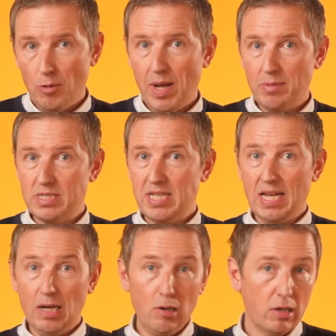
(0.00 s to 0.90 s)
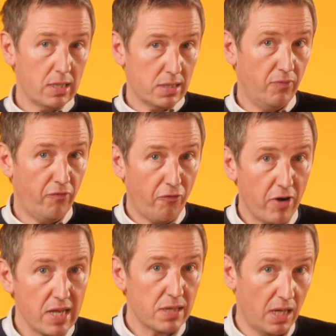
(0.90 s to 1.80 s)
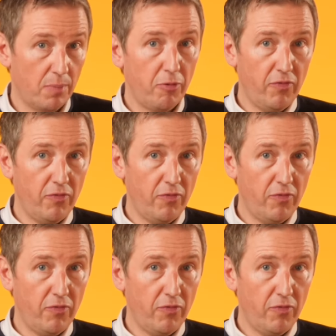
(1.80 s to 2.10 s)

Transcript: be able to take a look at some free sample